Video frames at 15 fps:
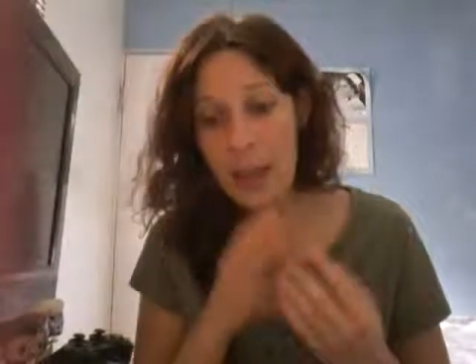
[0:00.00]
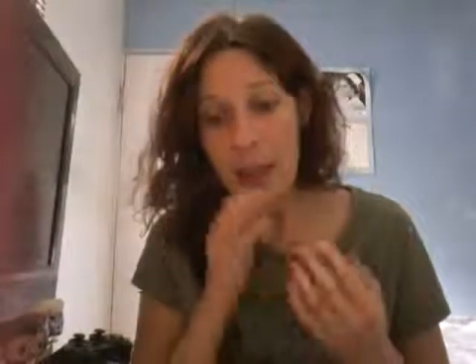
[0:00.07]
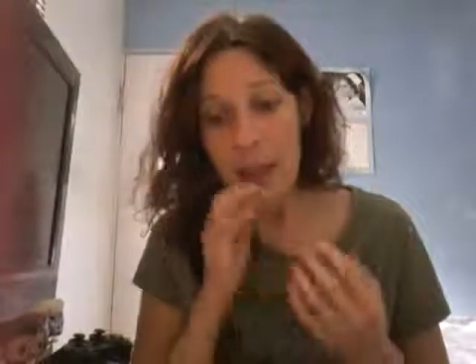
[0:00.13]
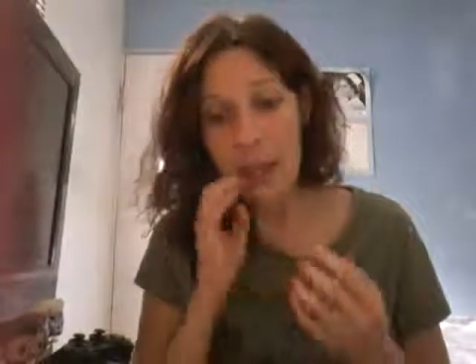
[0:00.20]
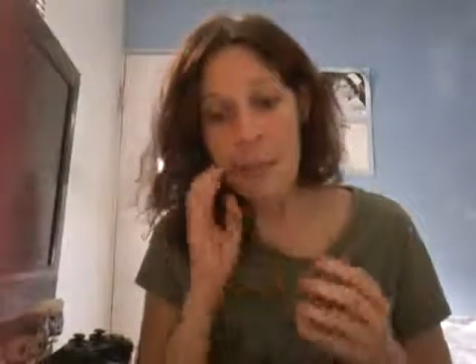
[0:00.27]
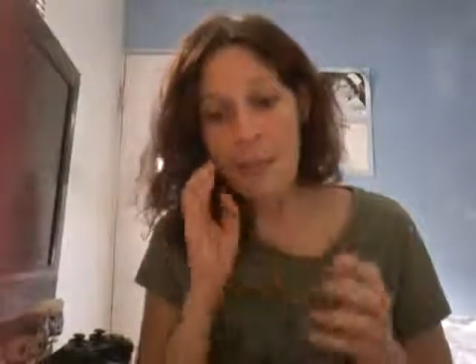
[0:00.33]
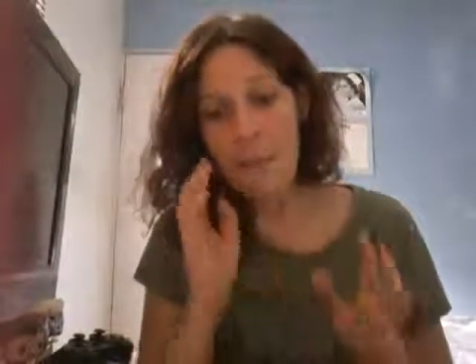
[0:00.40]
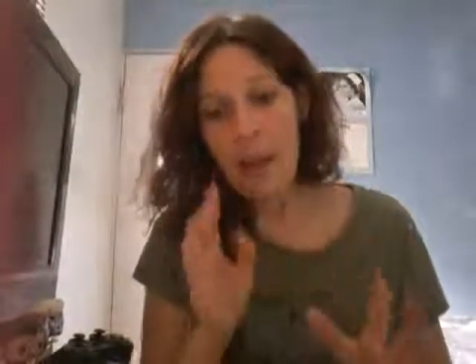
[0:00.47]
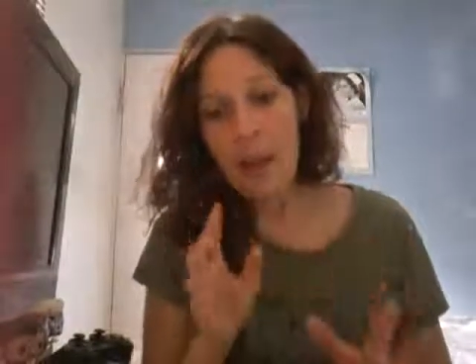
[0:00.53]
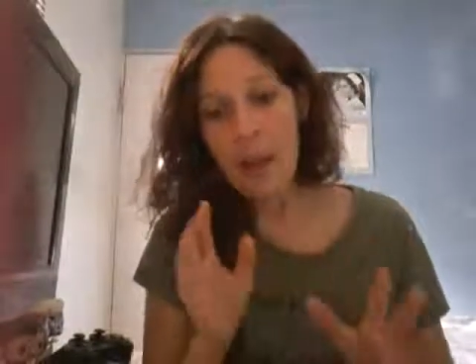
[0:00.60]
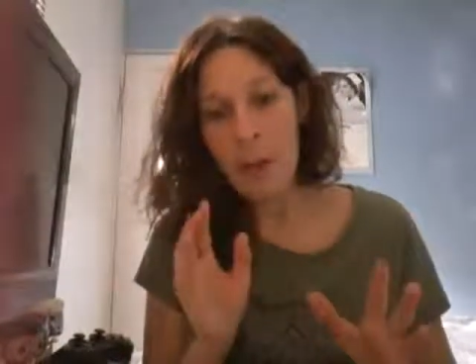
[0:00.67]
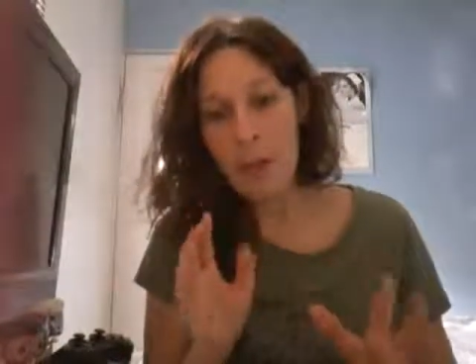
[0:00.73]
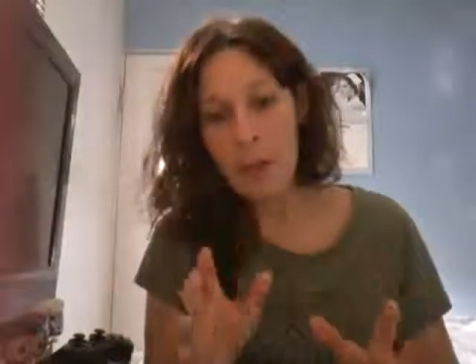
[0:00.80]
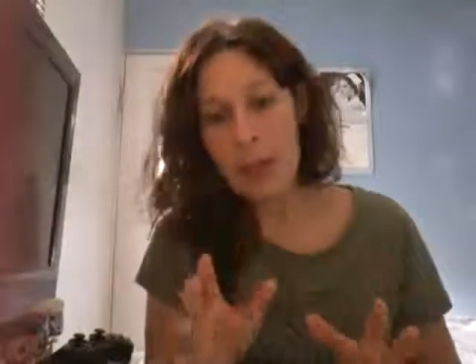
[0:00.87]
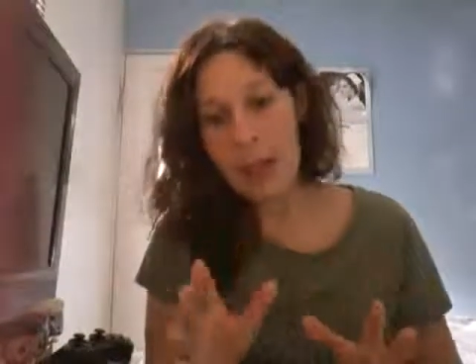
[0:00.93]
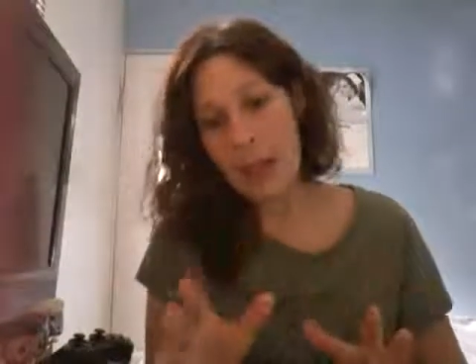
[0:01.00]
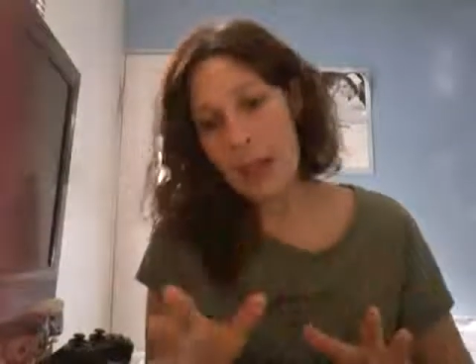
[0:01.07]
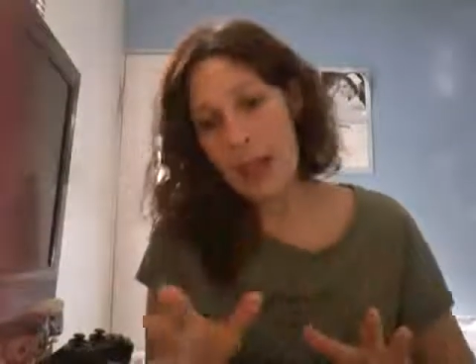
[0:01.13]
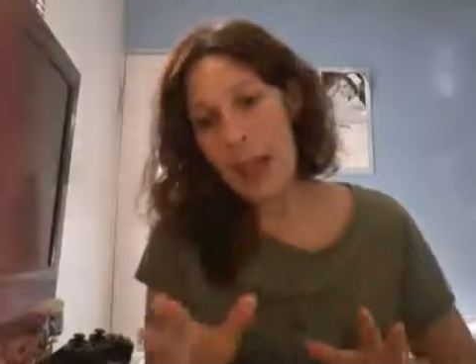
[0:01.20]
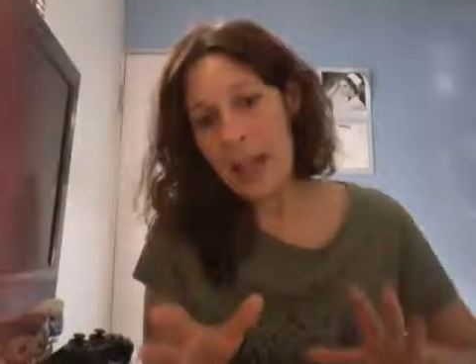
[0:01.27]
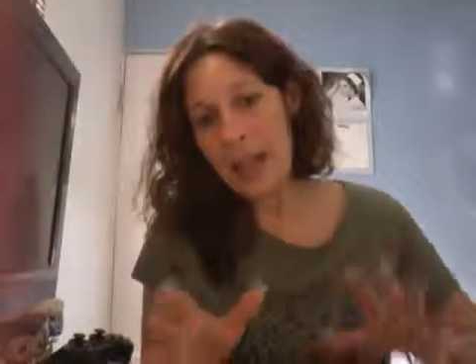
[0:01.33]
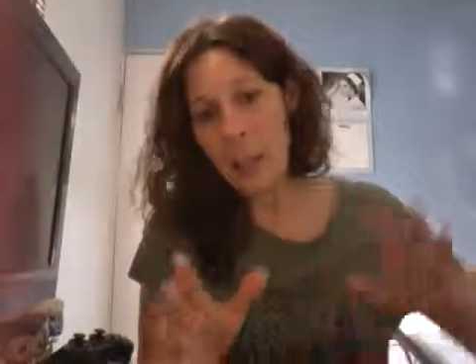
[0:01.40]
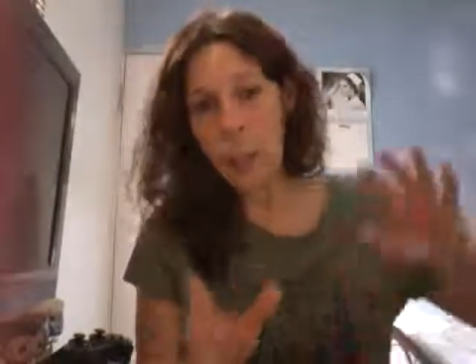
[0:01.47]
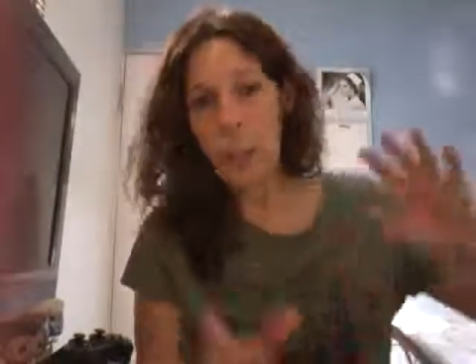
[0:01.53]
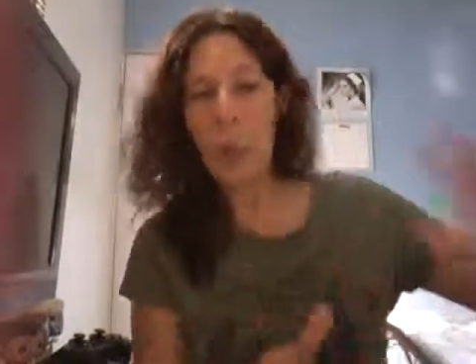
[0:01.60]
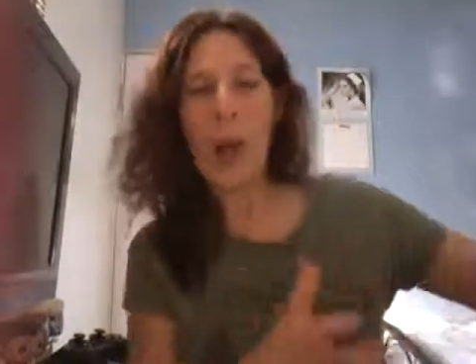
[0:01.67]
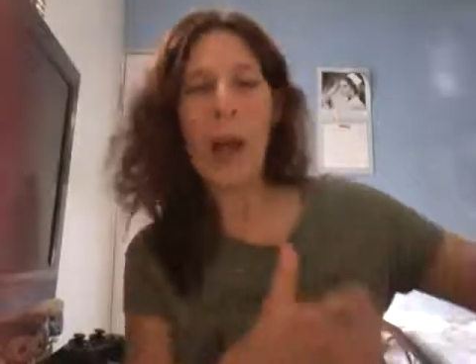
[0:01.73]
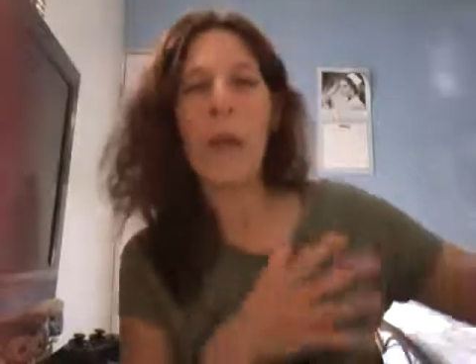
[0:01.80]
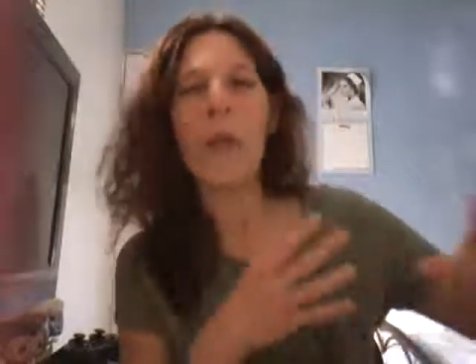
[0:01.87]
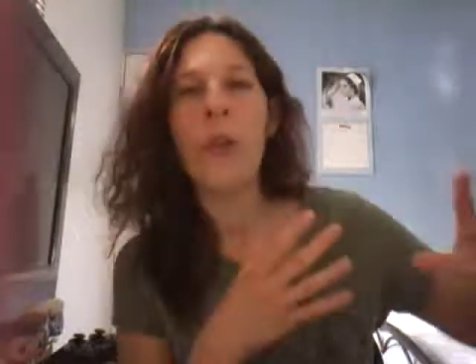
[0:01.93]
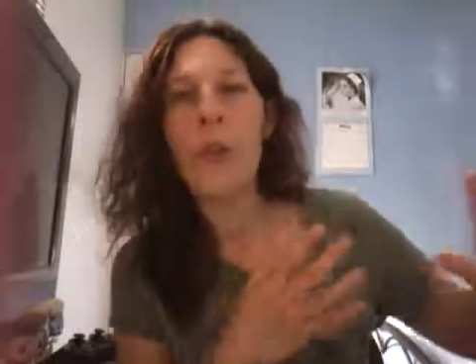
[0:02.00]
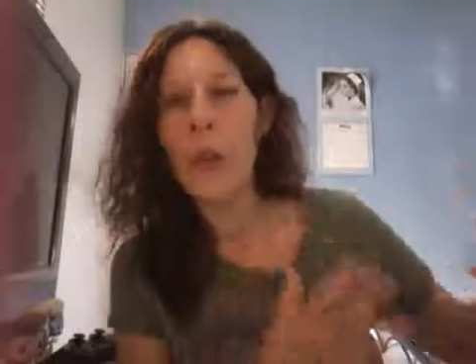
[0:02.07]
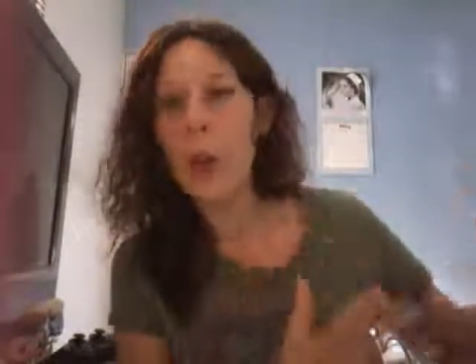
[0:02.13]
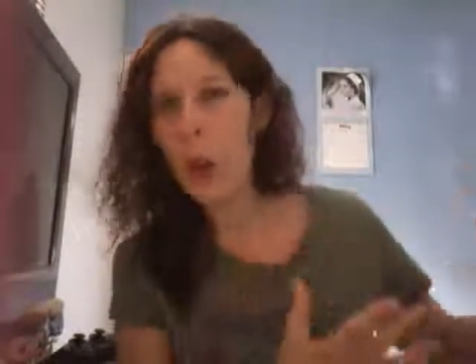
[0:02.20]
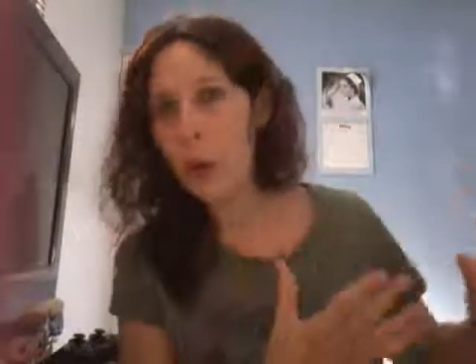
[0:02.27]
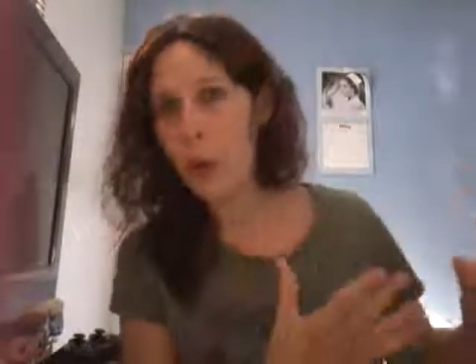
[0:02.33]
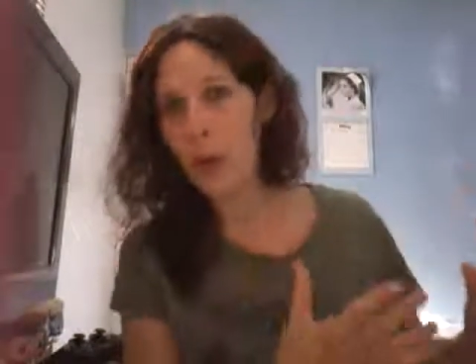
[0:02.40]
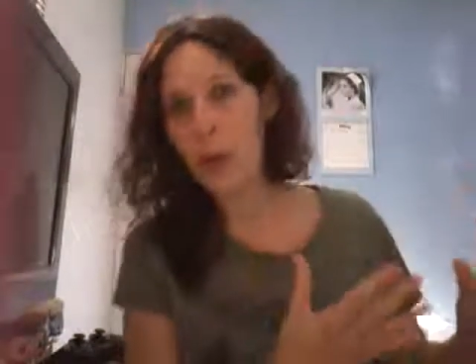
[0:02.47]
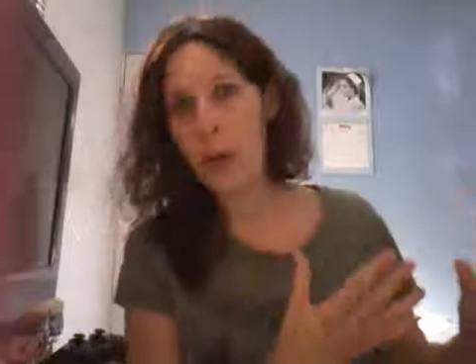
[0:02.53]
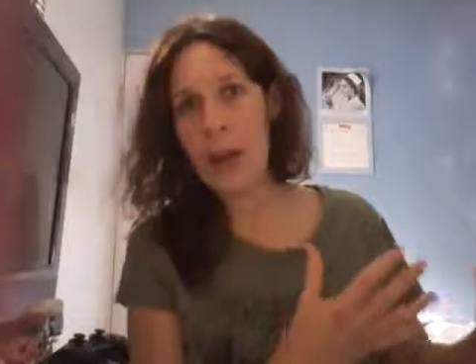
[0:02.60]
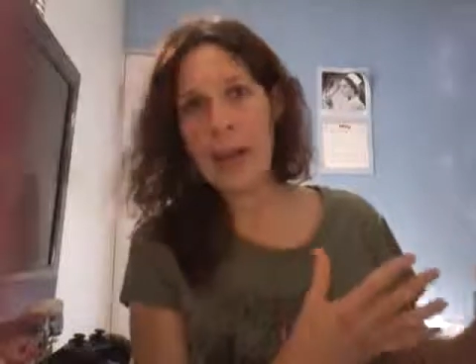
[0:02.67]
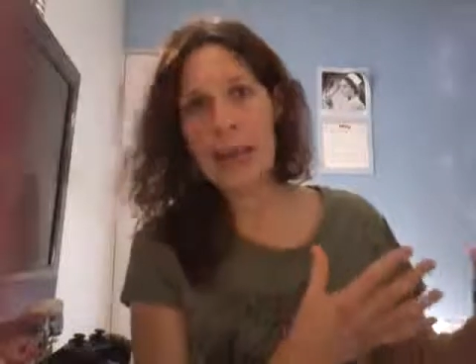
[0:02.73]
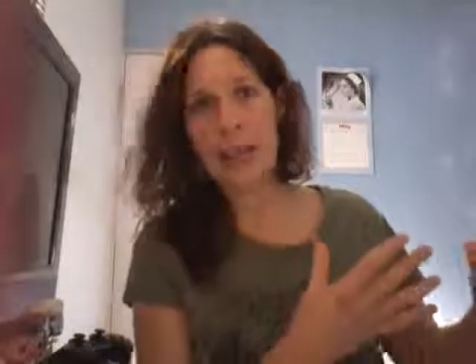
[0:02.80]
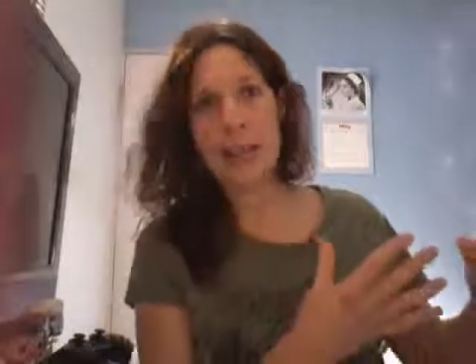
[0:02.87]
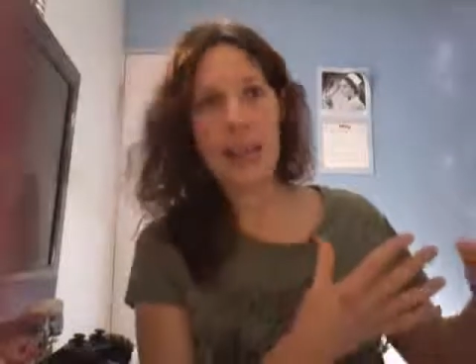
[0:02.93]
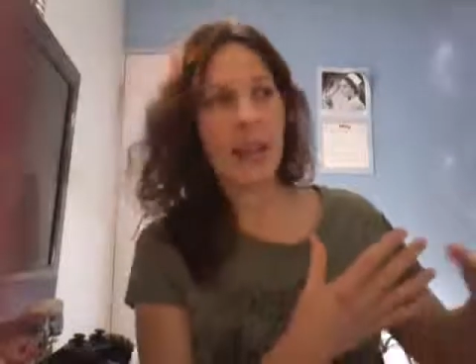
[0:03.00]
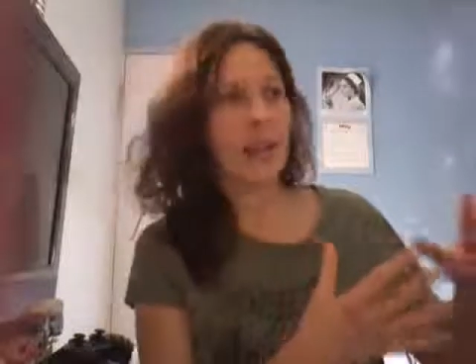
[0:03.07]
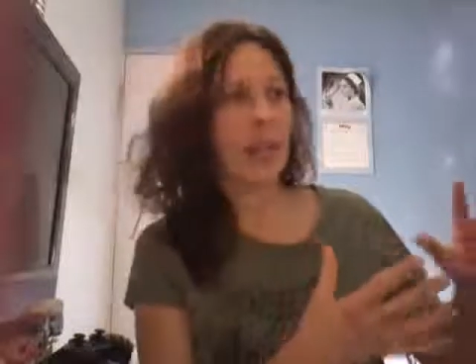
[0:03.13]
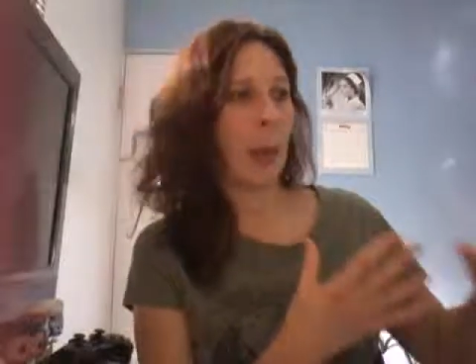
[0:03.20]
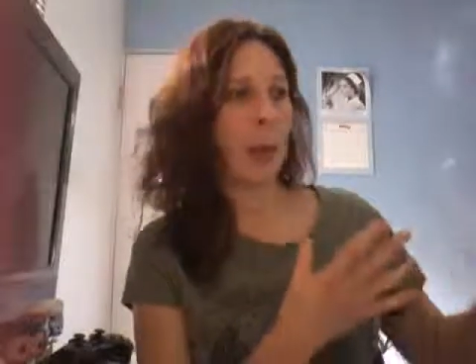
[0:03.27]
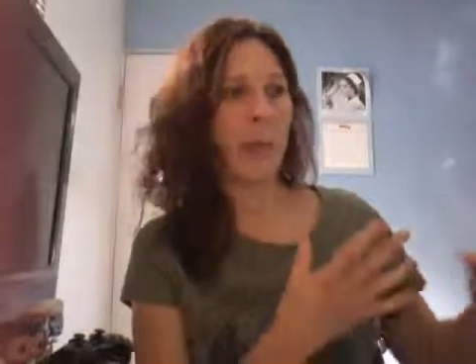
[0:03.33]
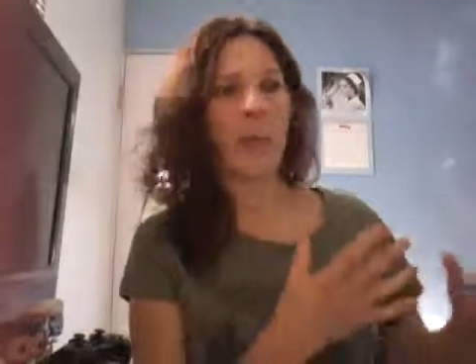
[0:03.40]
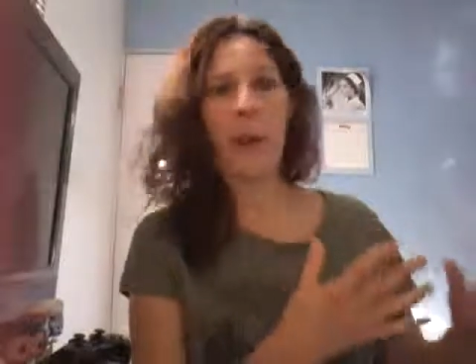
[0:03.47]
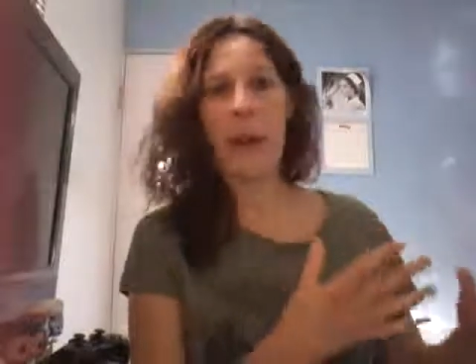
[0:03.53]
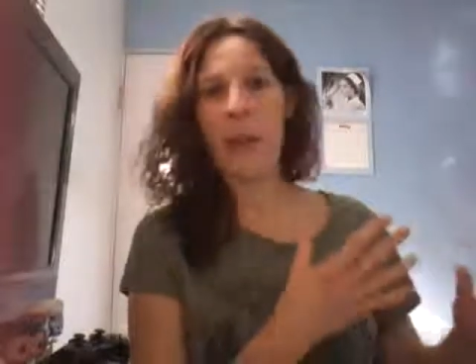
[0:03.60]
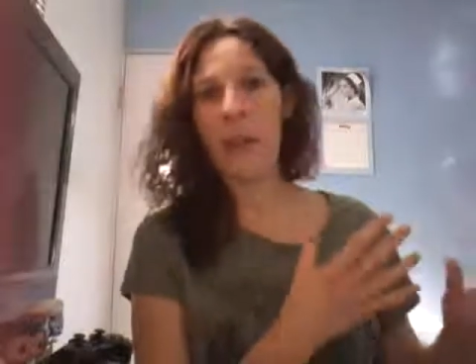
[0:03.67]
It may not be as well known as some of